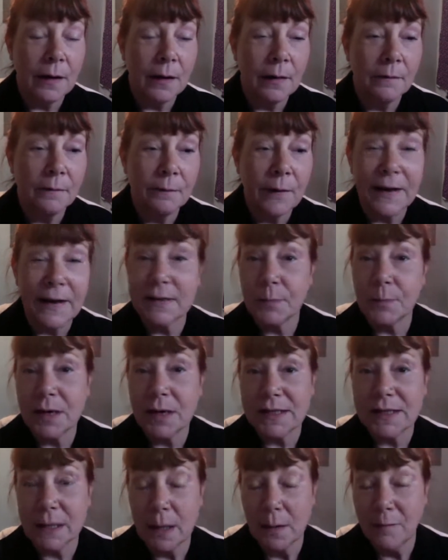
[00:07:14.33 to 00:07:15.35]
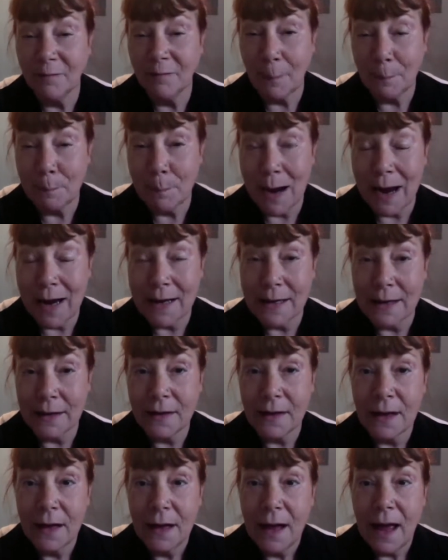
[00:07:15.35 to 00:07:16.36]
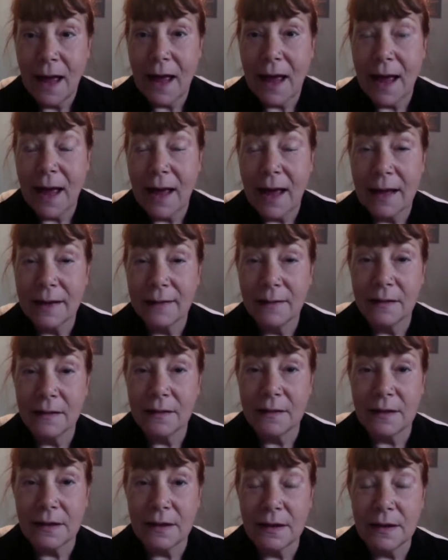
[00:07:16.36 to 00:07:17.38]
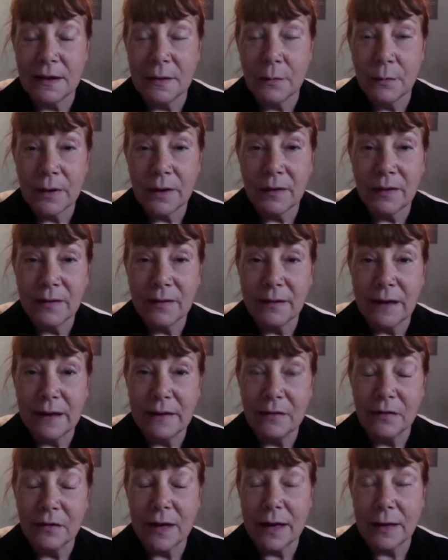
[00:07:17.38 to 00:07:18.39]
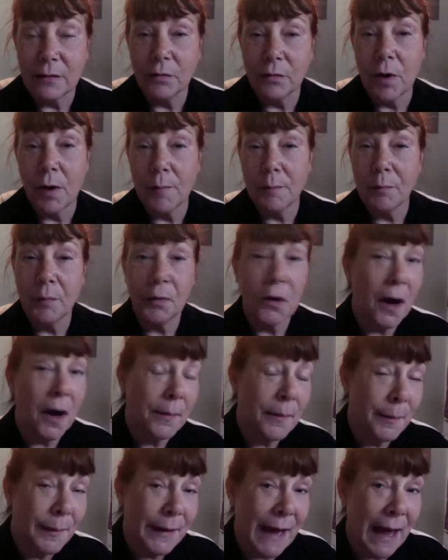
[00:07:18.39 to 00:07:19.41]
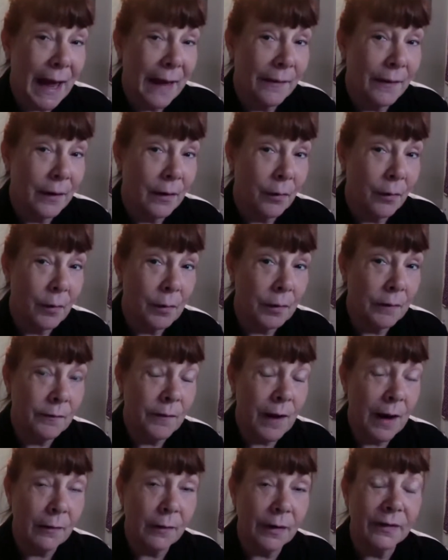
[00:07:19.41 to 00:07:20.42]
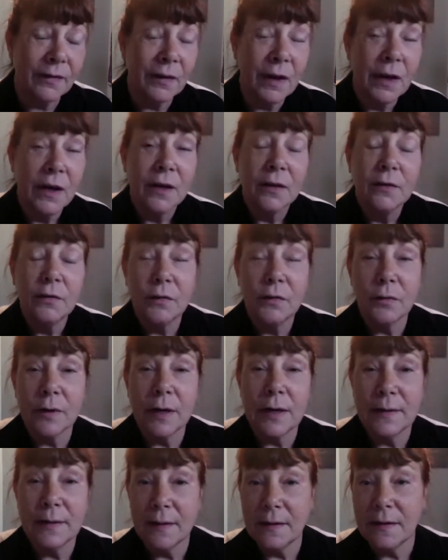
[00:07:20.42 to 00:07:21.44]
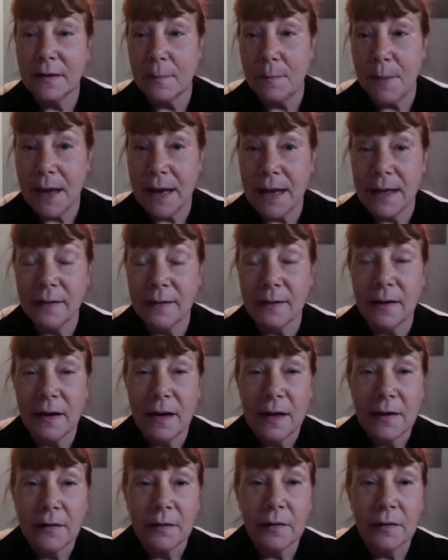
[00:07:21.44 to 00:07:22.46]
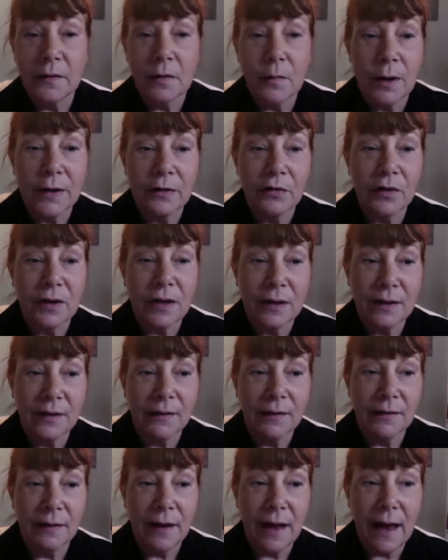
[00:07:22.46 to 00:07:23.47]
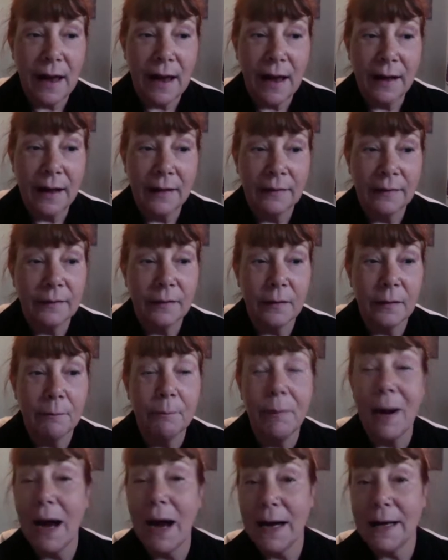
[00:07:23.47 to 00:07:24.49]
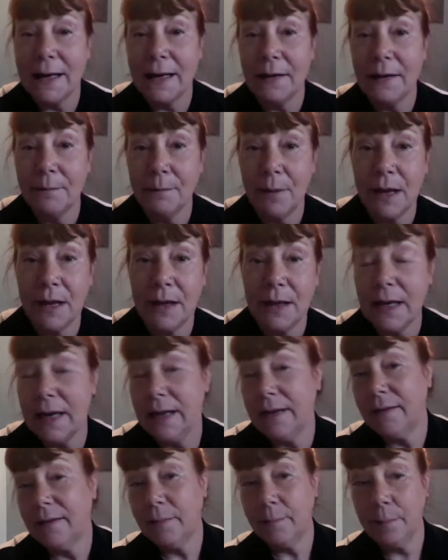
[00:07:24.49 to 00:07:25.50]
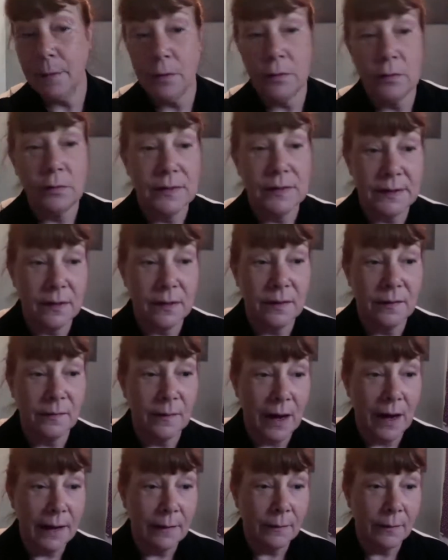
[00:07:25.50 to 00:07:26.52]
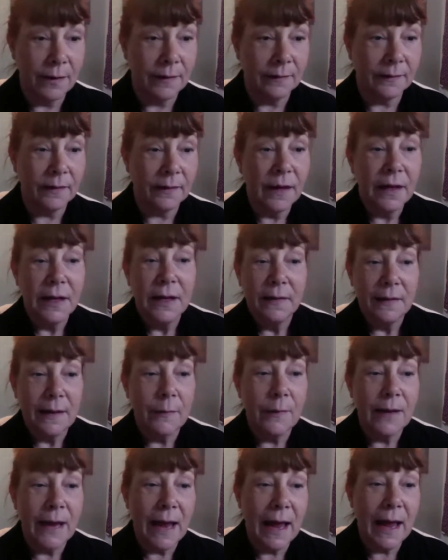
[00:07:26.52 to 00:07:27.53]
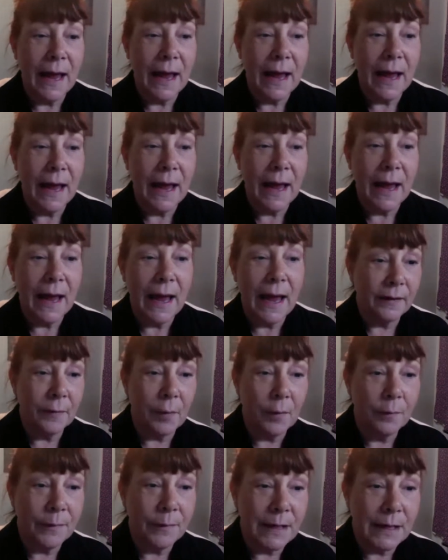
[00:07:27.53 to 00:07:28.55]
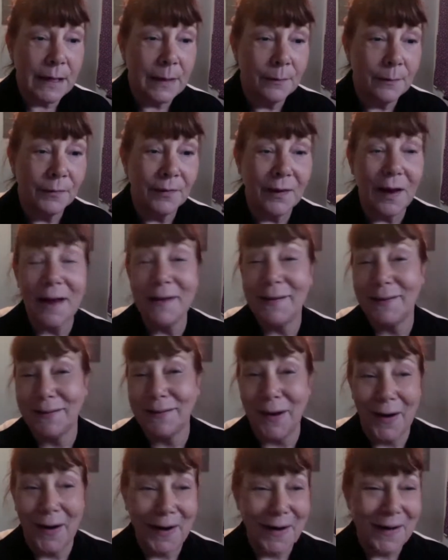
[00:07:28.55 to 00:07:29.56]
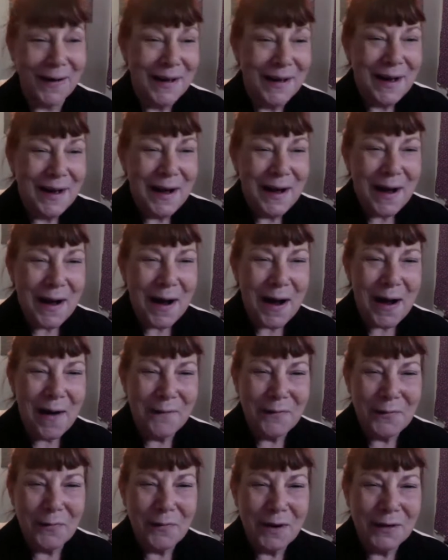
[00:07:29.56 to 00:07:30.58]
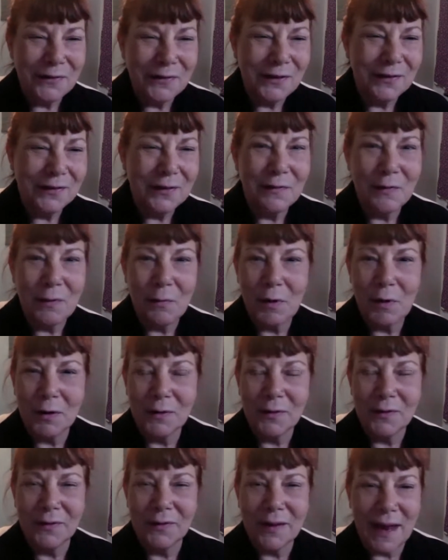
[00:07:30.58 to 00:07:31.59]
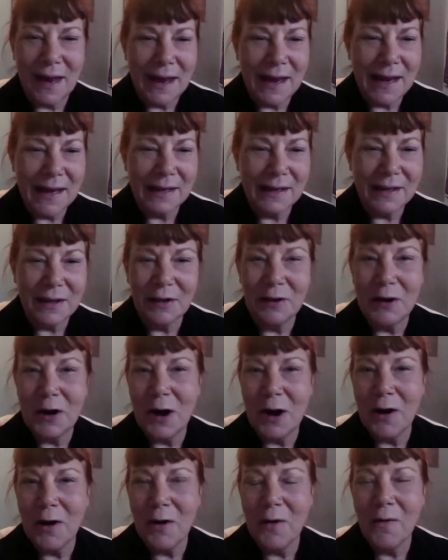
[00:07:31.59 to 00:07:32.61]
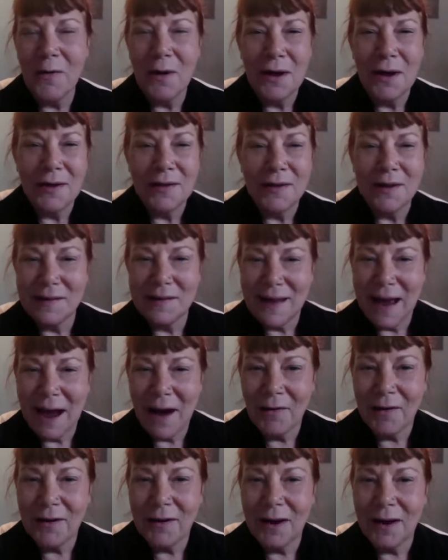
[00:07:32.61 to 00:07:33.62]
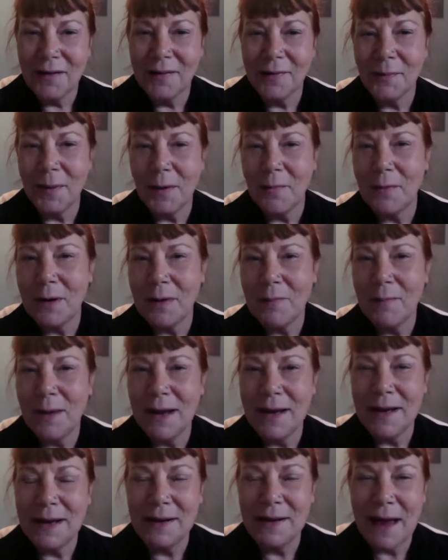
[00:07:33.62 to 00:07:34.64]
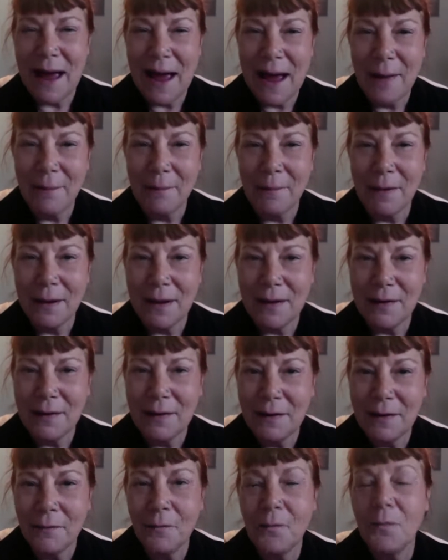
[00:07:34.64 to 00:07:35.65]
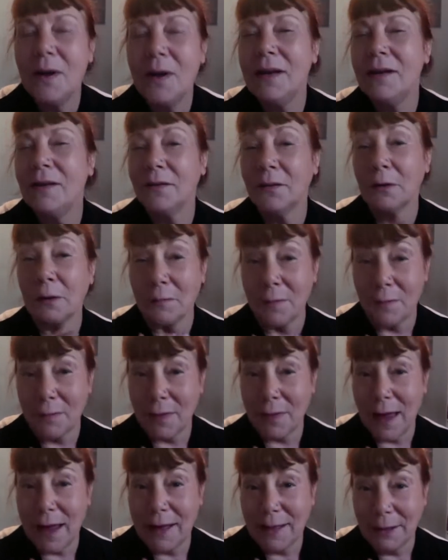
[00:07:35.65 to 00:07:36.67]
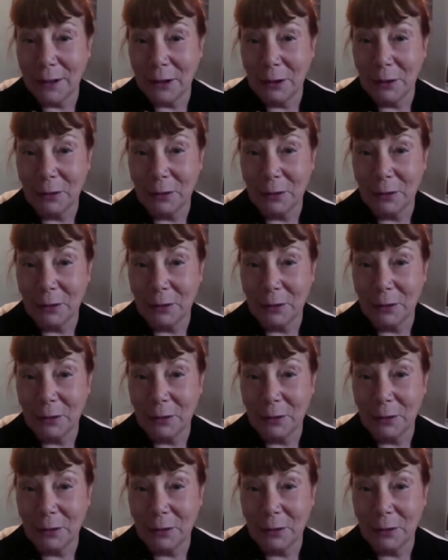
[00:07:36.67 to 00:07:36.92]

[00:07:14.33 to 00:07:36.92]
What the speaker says: Vice President Biden and the realization that Trump probably had the coronavirus during the debate. So the question is, has Biden been exposed to the virus? Then we have several memes I saw of the witches of the world saying, you doubted us, but we made it happen. We deserve a thank you.